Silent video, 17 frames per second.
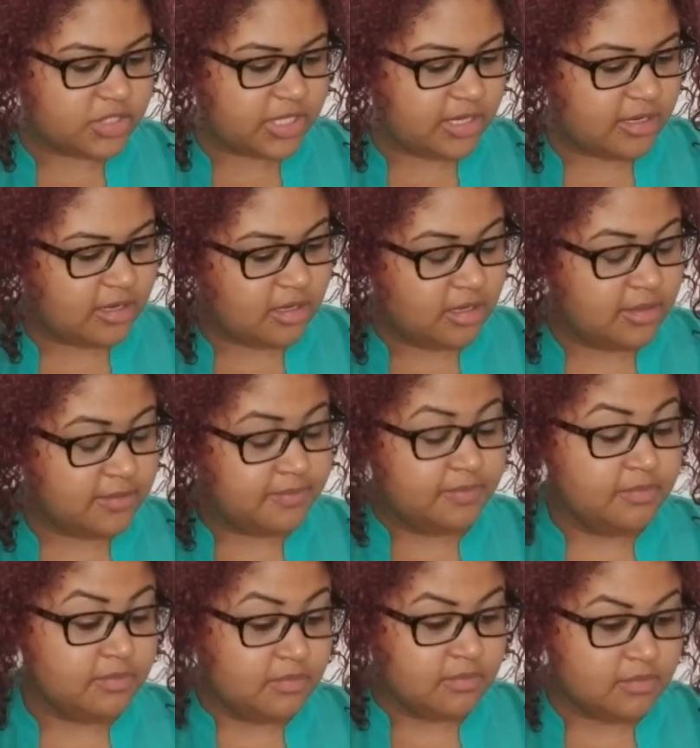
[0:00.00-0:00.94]
shit.
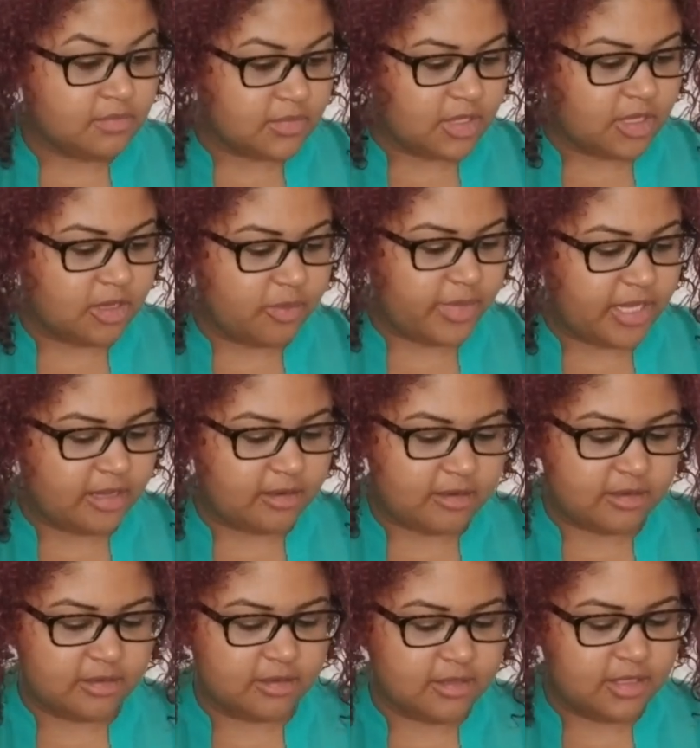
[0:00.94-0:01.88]
Oh,
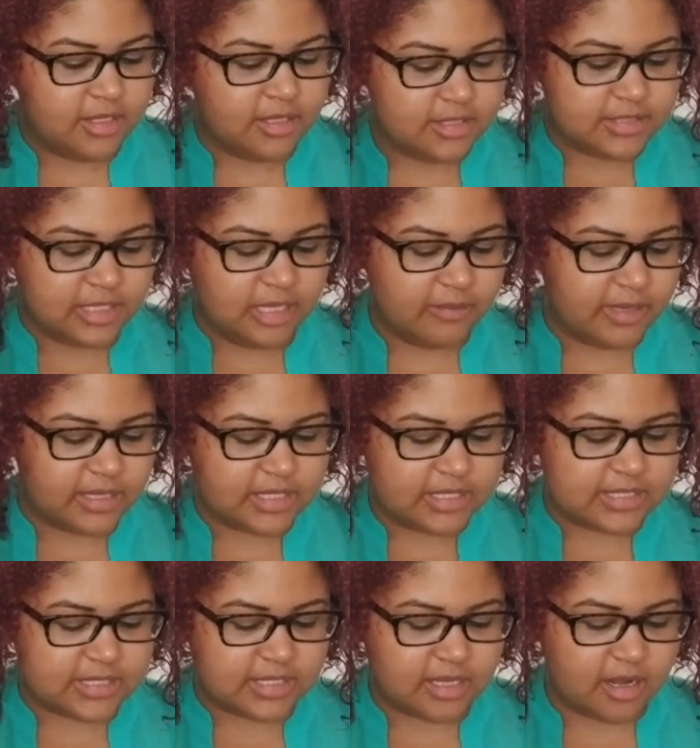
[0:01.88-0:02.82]
man. Tell me about the
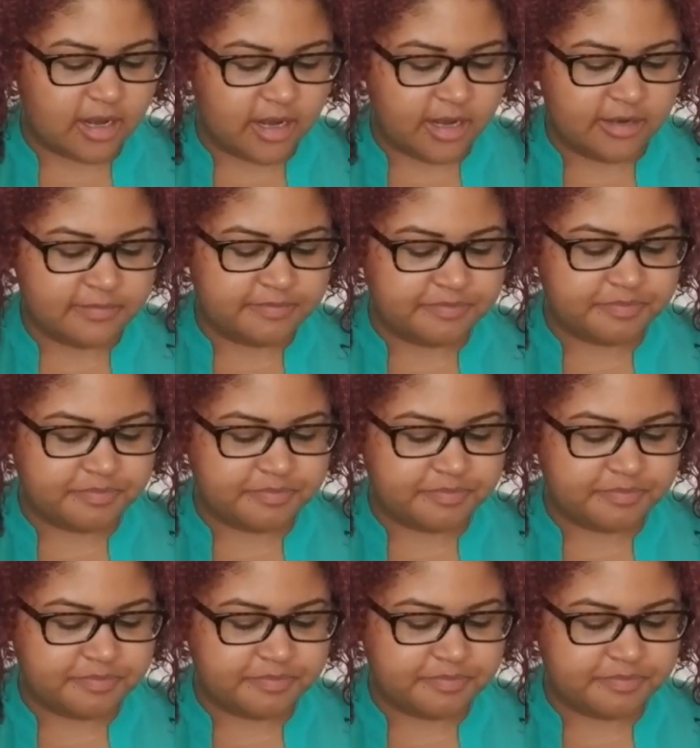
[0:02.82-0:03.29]
star.